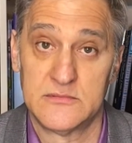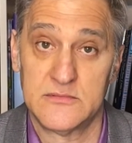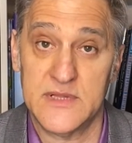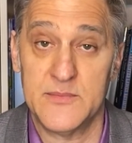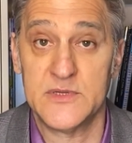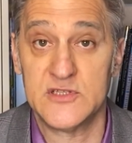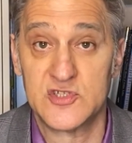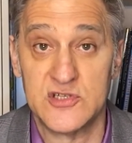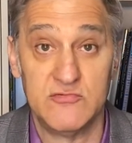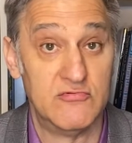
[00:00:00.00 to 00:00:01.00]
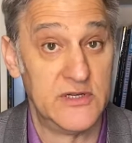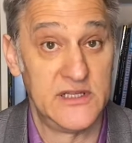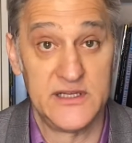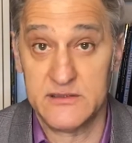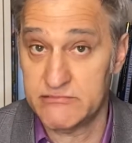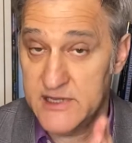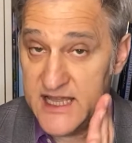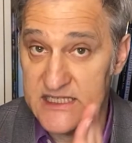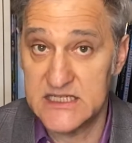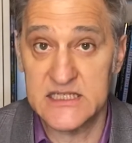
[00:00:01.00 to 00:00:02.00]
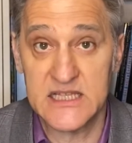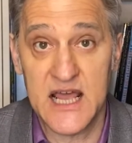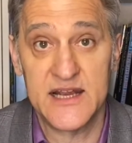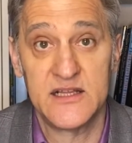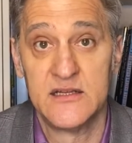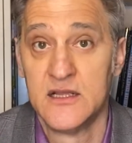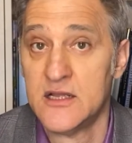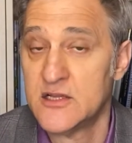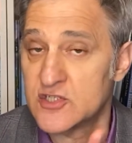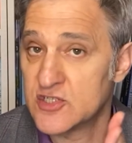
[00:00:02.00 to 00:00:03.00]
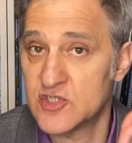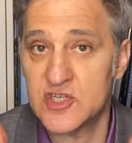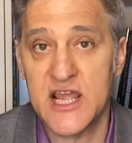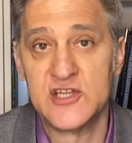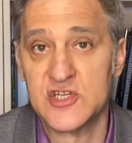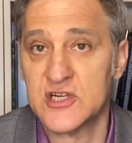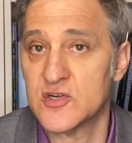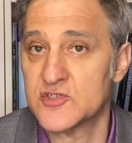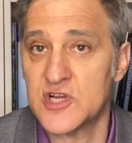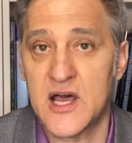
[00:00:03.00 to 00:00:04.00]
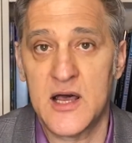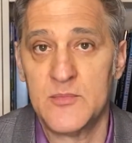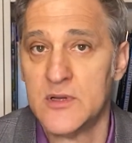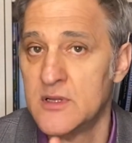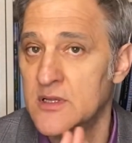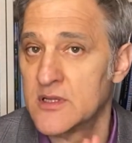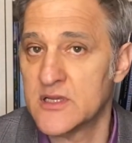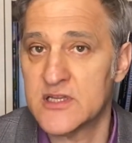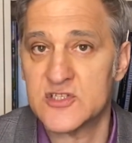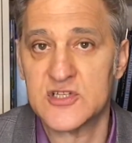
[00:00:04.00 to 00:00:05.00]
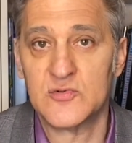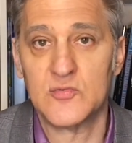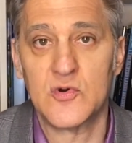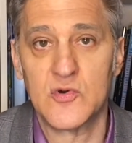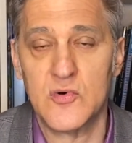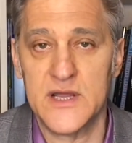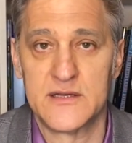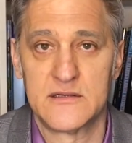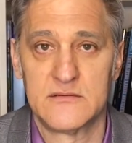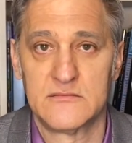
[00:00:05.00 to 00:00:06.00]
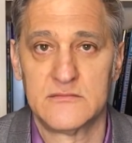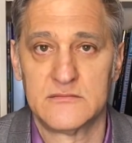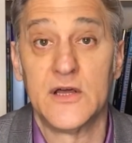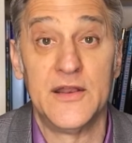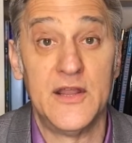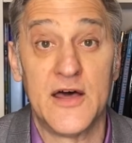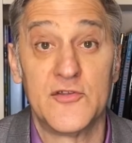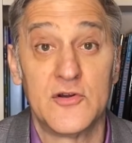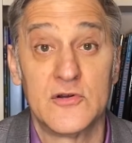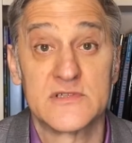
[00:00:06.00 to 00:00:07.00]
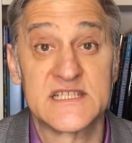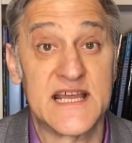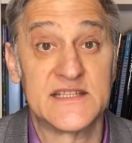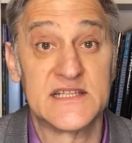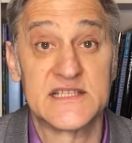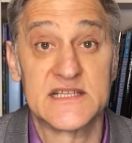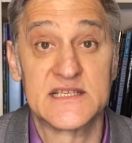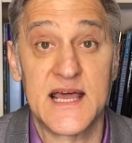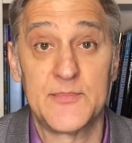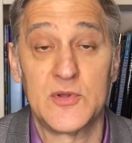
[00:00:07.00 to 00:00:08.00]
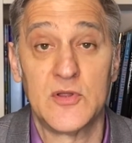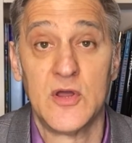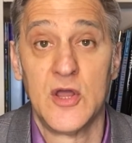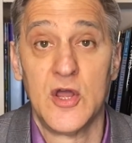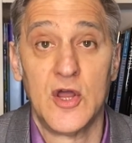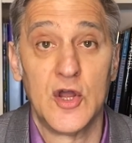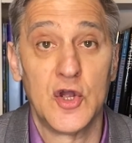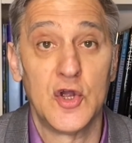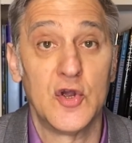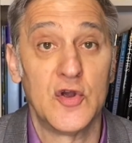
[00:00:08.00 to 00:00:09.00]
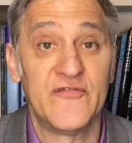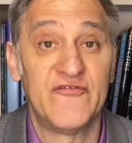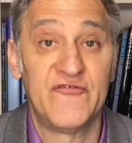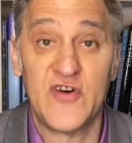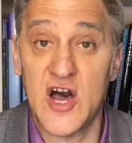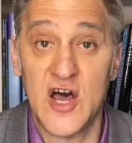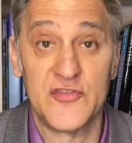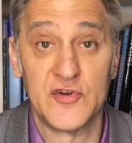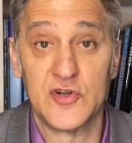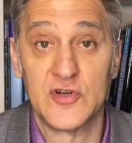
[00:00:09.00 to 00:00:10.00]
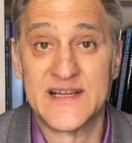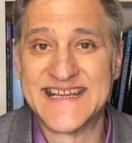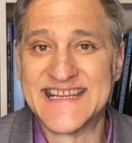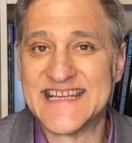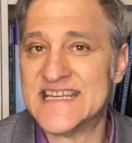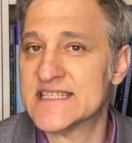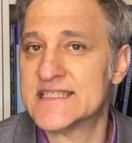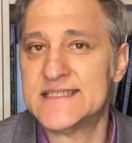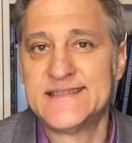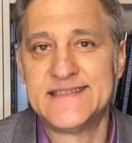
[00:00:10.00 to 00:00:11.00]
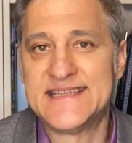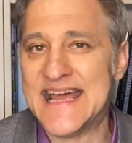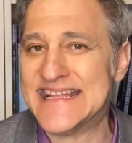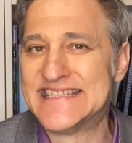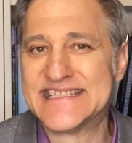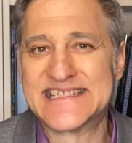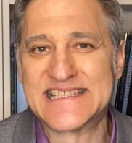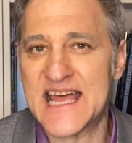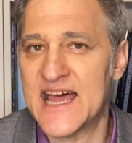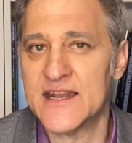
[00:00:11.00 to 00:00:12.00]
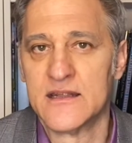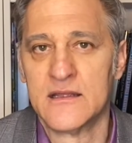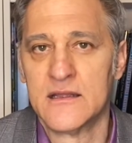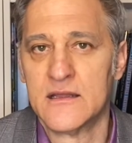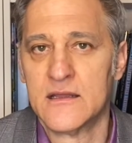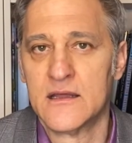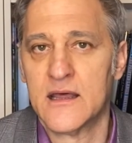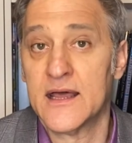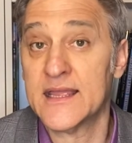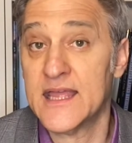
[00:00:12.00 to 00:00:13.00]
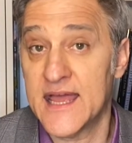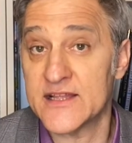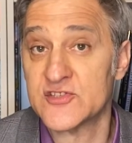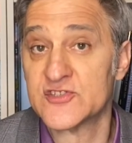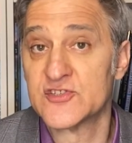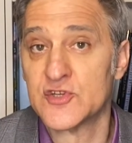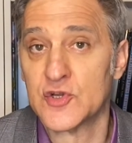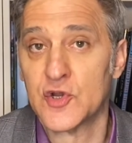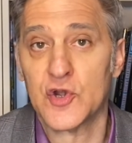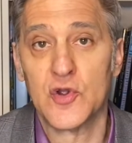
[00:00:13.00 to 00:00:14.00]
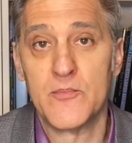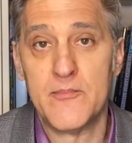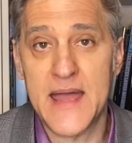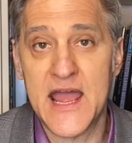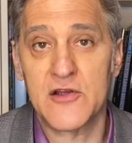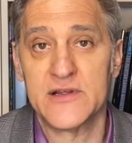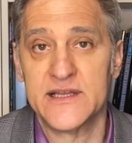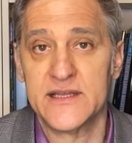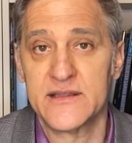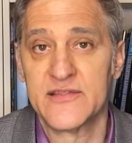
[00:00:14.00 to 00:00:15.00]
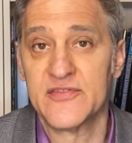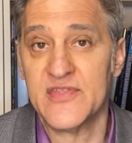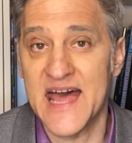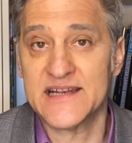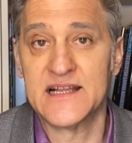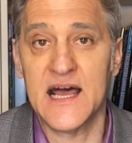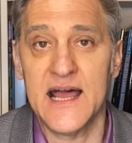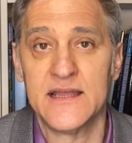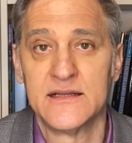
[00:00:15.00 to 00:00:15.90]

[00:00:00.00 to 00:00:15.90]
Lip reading: That means she really has decided she's changing her job and she will quit. Another sentence example, her father is dead set against her marrying that guy.